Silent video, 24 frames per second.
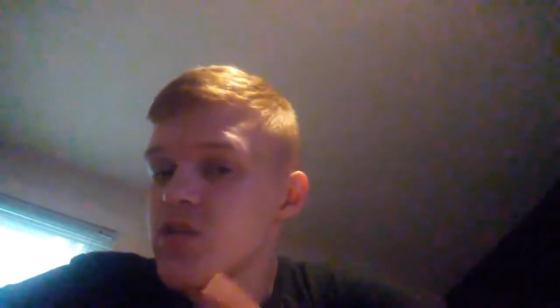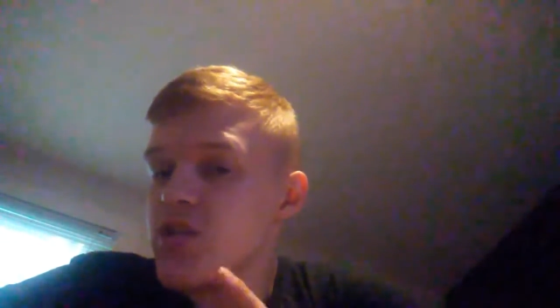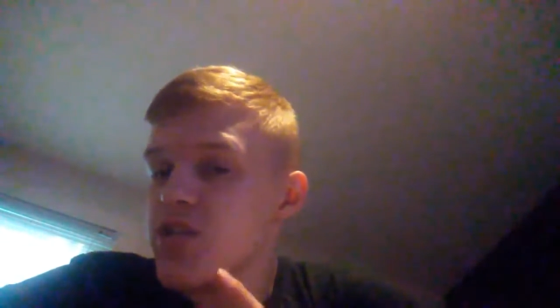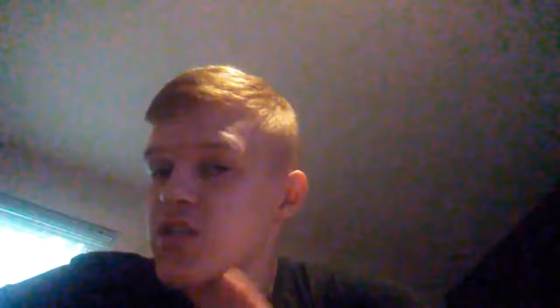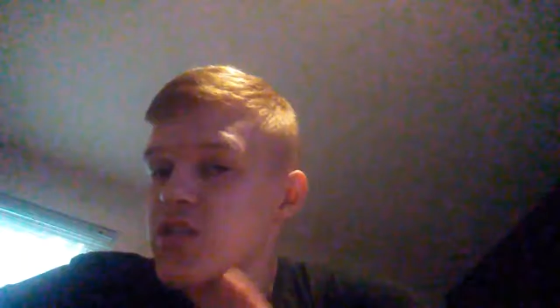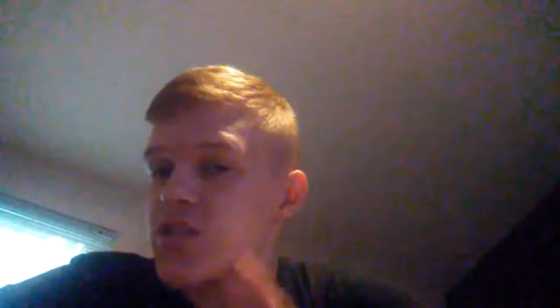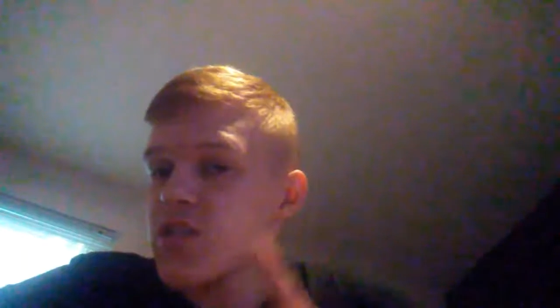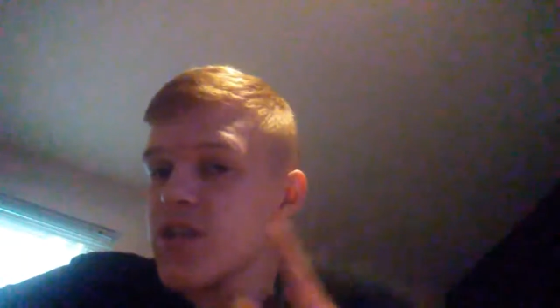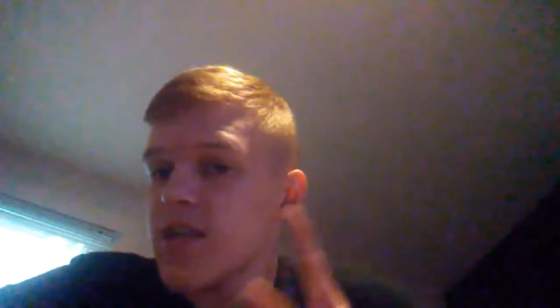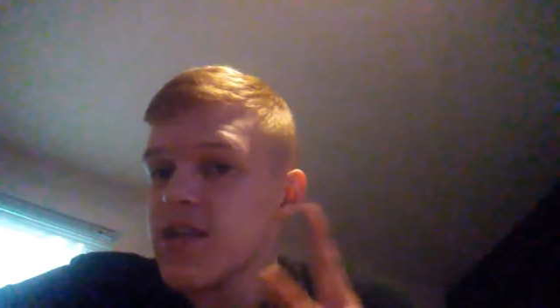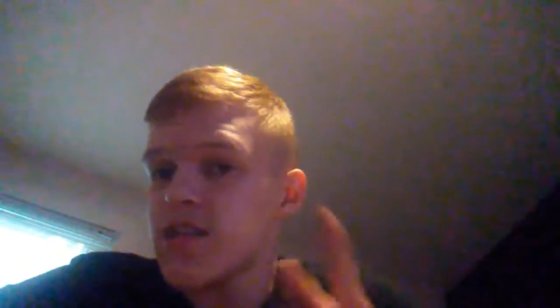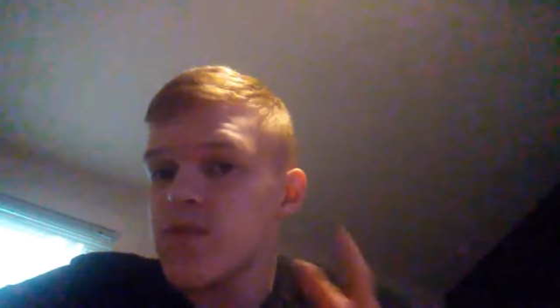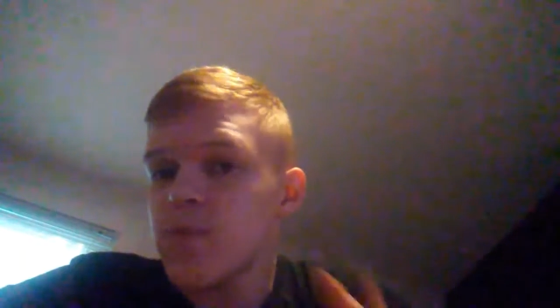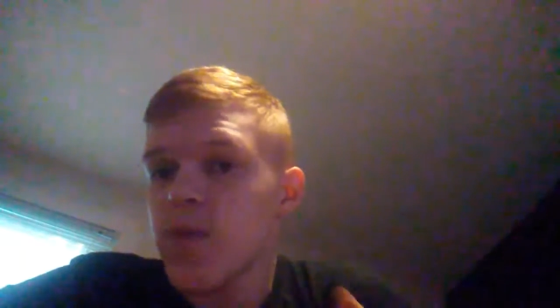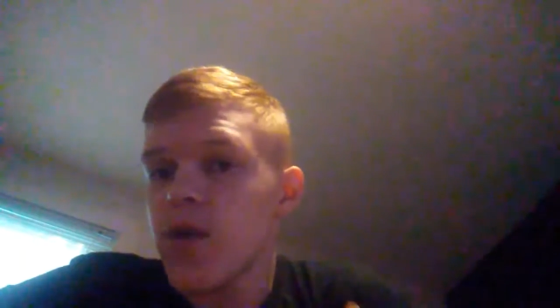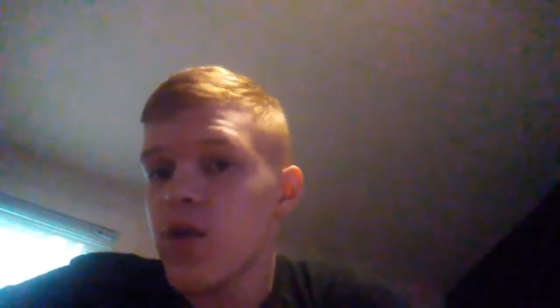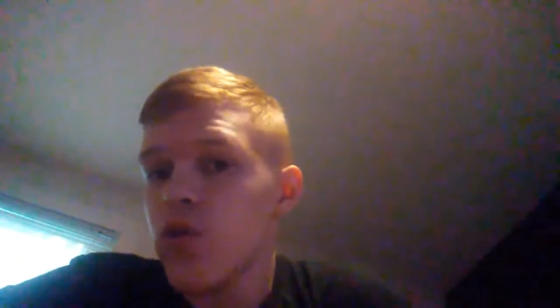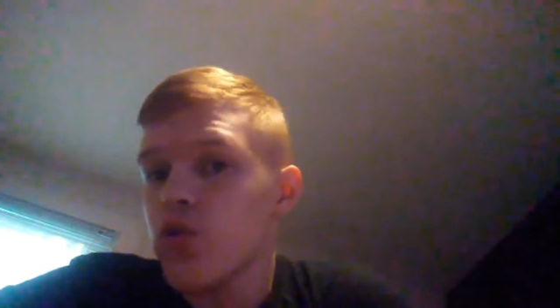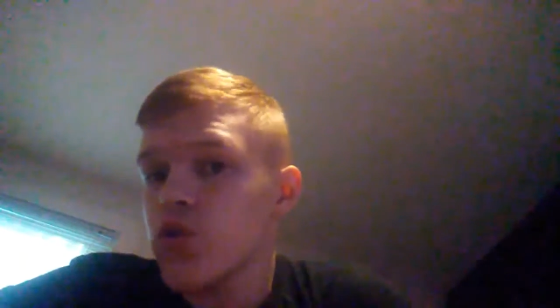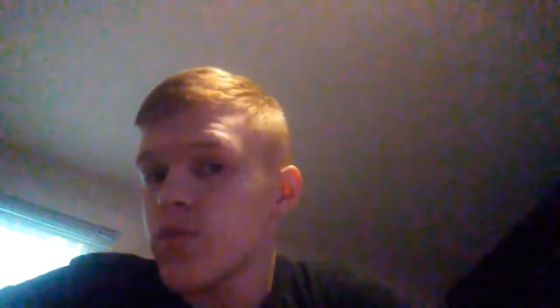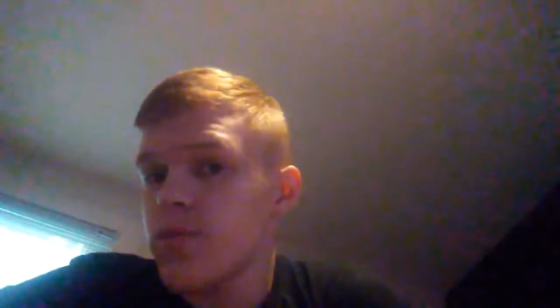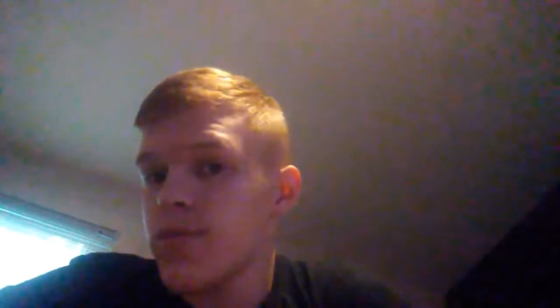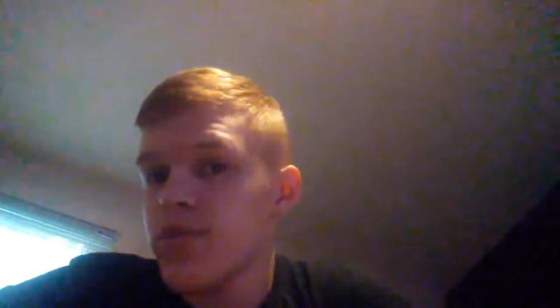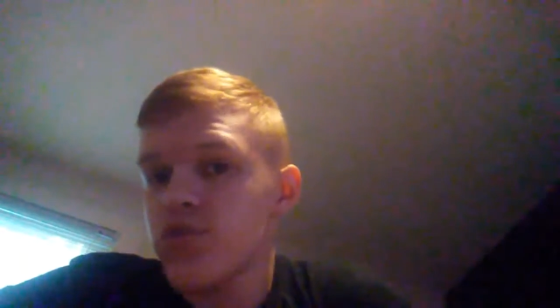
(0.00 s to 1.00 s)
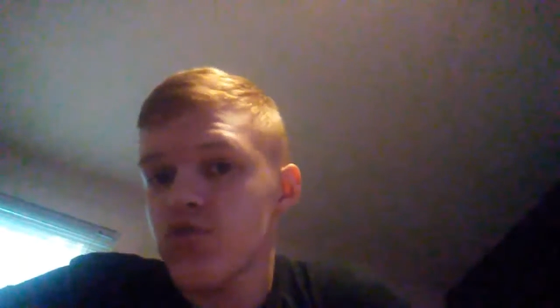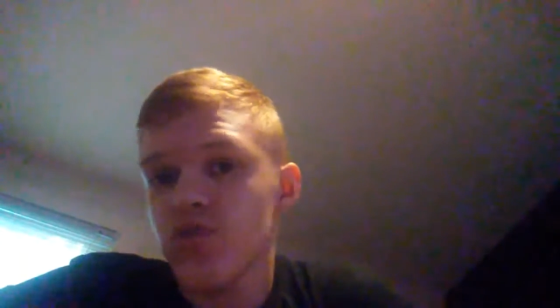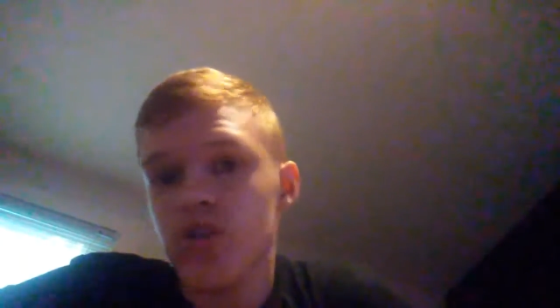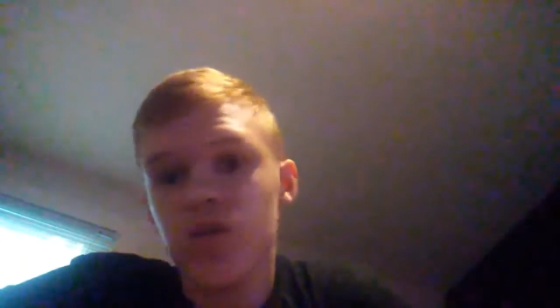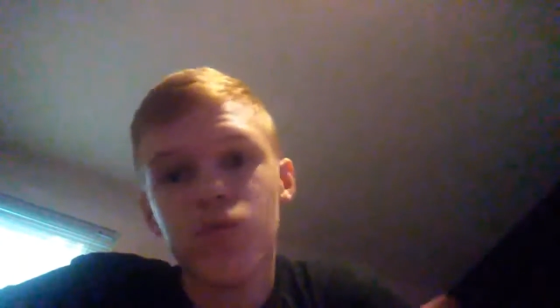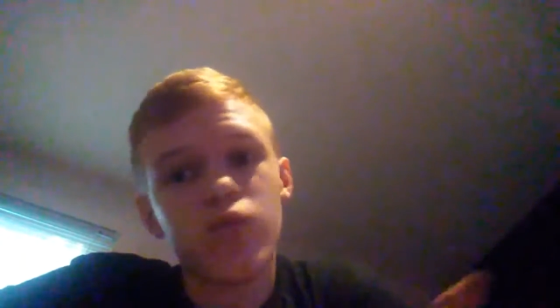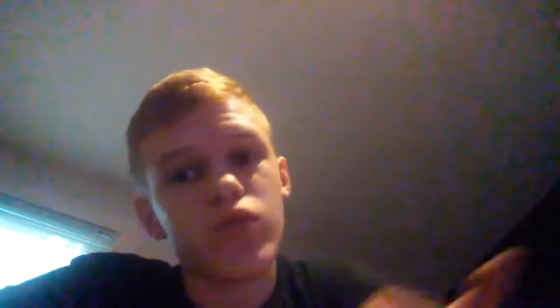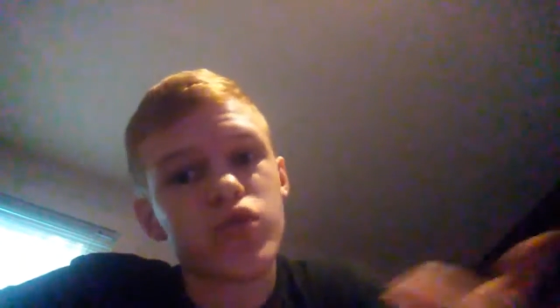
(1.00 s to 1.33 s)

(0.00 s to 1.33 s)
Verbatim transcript: That's that's my ultimate dream,